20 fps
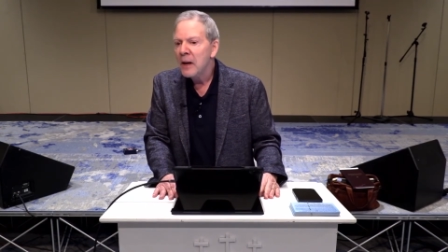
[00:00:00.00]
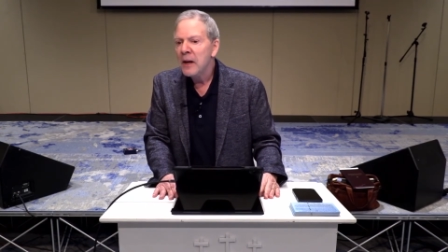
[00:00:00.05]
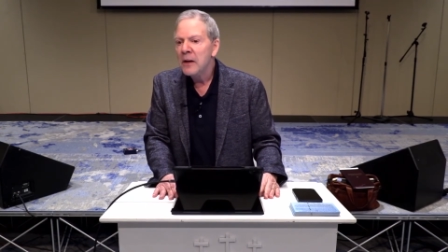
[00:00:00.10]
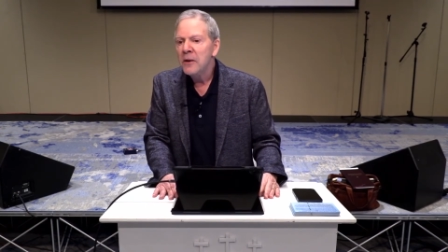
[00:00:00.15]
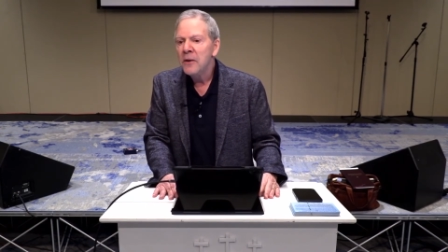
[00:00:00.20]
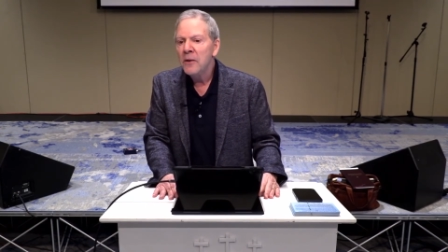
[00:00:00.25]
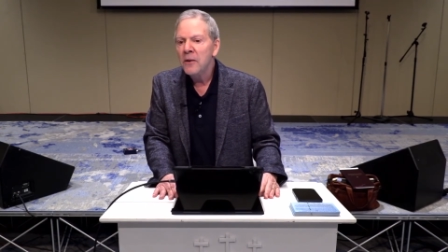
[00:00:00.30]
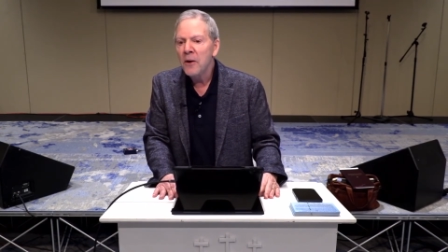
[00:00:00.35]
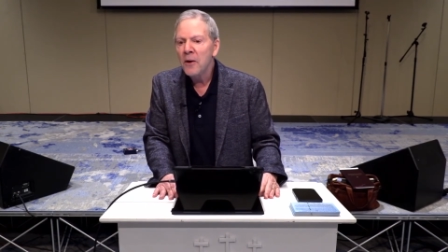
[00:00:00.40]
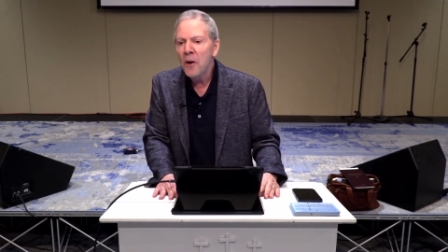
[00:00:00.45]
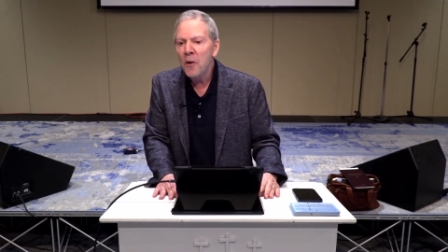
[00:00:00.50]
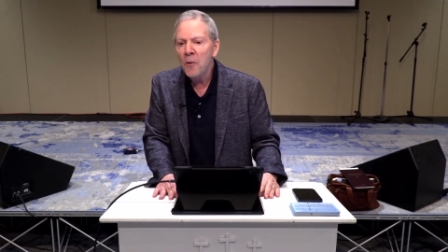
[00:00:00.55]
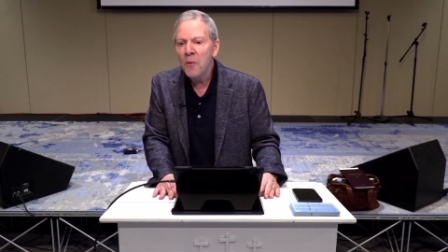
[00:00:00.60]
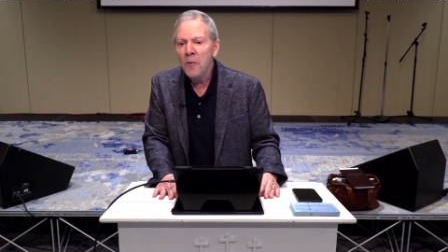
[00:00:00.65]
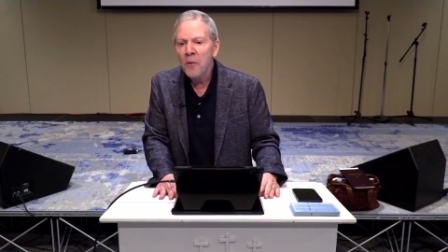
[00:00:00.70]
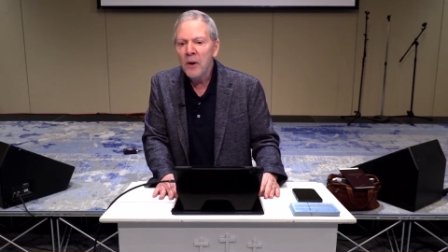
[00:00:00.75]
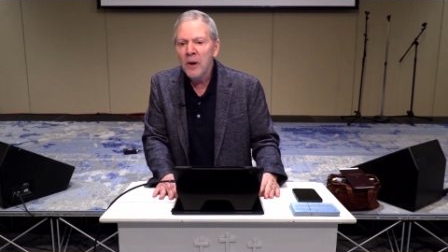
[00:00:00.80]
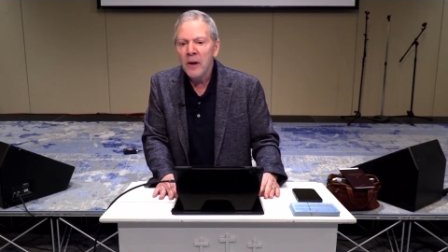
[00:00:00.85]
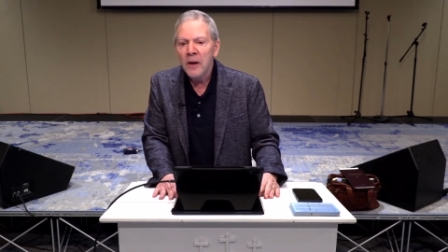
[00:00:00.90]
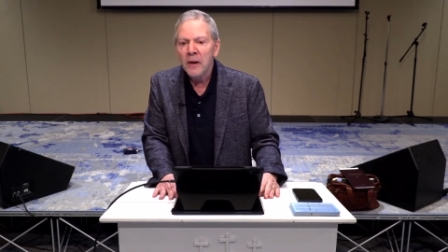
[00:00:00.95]
and you
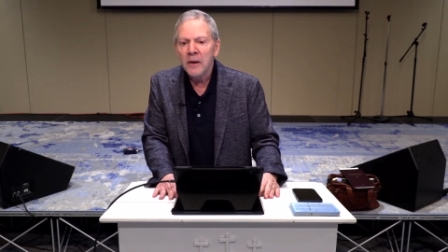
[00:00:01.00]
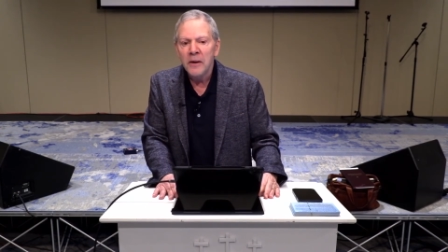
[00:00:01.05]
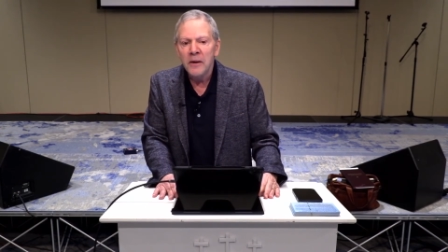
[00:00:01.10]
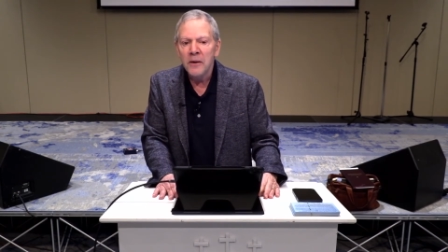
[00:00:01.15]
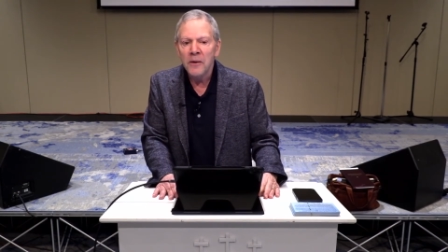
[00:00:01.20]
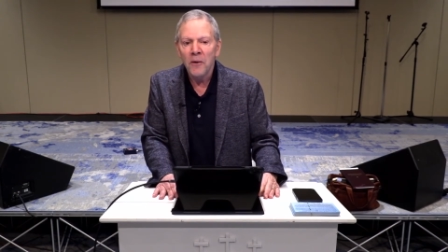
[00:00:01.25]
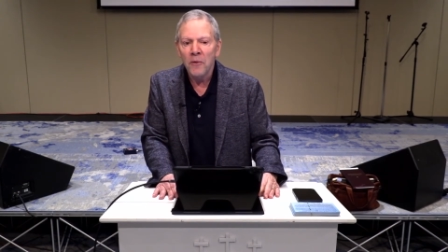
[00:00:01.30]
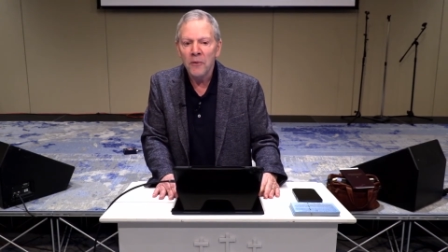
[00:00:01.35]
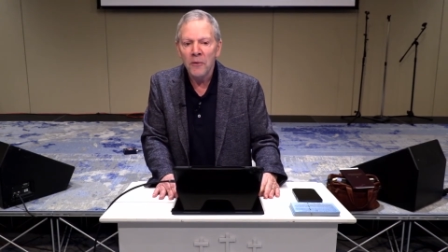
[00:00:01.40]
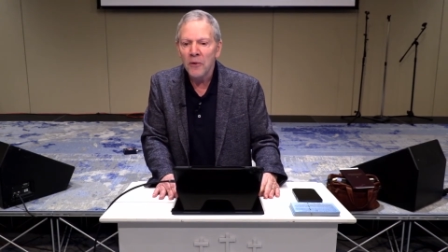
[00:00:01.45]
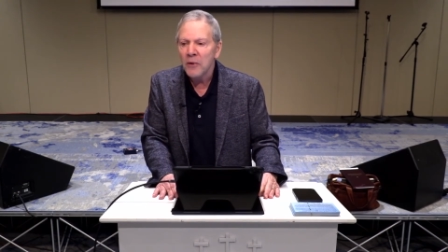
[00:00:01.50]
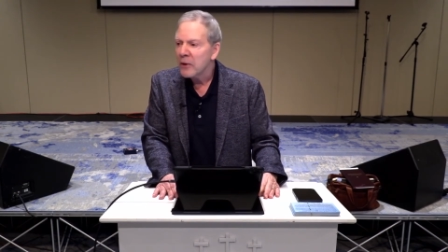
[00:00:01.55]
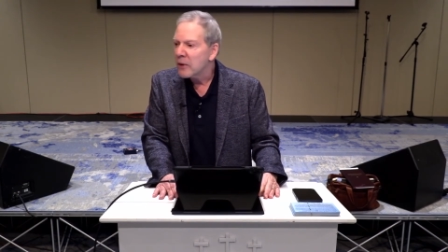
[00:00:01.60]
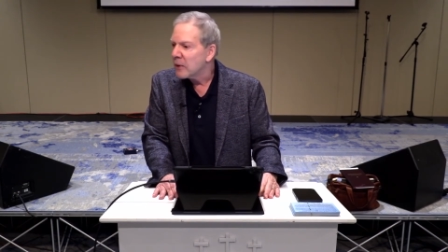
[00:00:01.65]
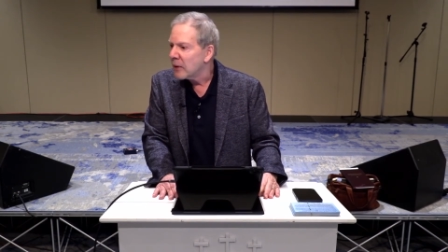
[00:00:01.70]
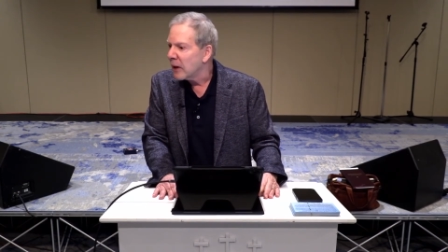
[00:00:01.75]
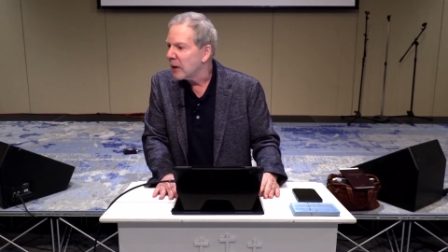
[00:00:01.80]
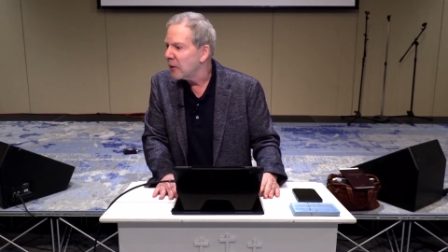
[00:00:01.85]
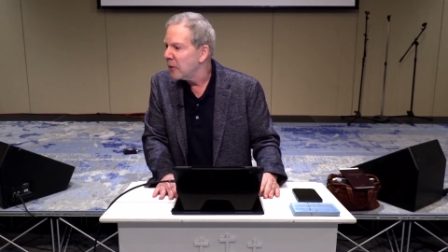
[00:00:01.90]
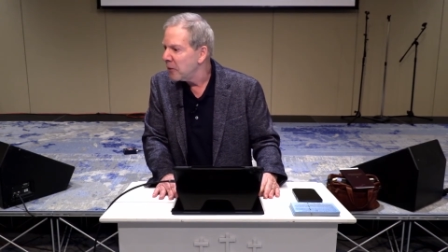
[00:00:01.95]
know you don't look
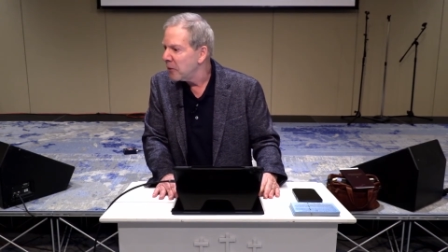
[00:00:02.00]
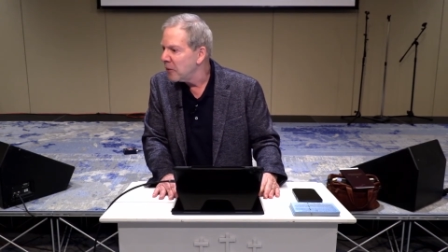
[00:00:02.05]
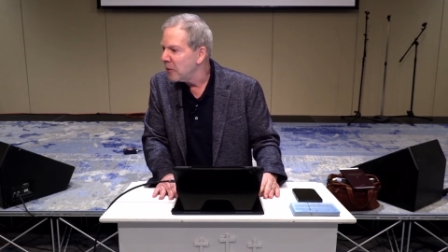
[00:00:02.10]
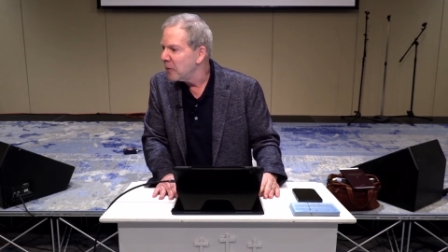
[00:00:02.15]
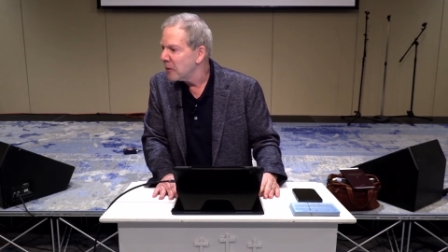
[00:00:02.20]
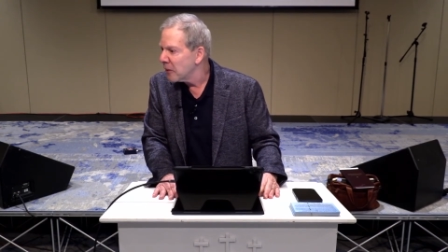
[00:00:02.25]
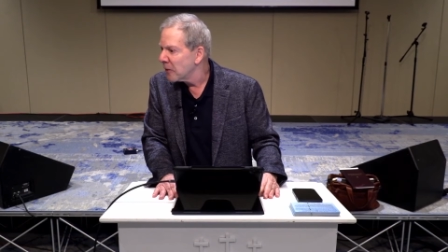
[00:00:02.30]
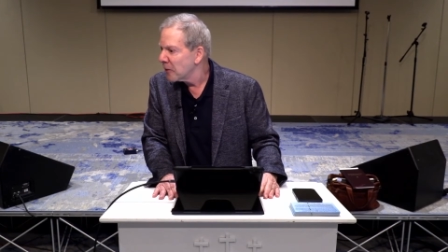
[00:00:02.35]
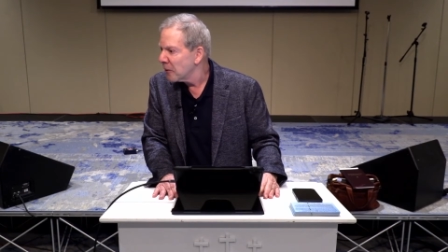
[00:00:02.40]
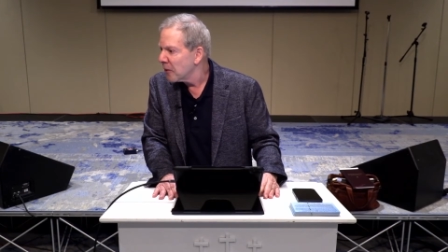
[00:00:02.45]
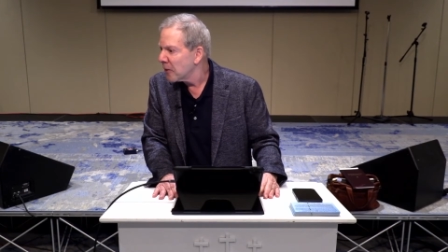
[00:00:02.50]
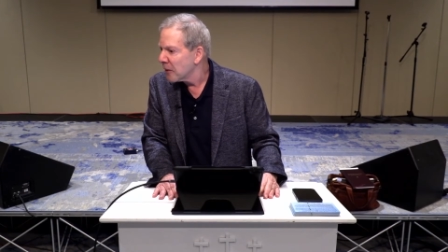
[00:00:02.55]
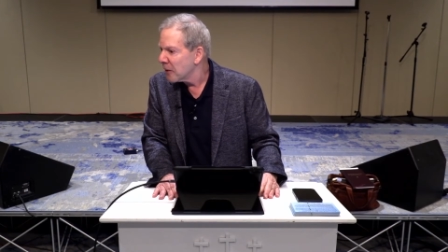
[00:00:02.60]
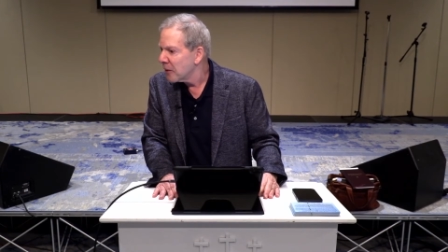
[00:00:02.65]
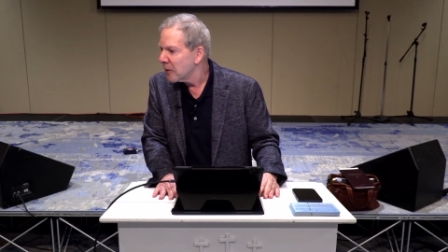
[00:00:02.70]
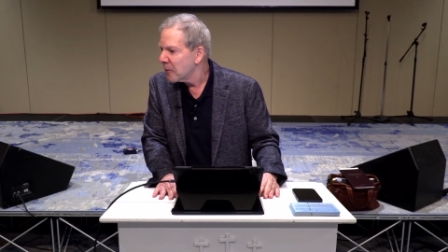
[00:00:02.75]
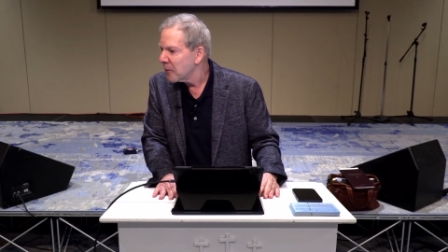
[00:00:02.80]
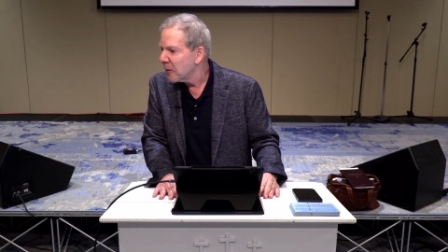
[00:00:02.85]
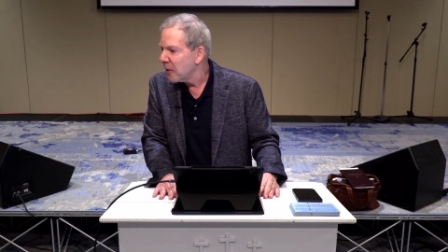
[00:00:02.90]
like you used to look.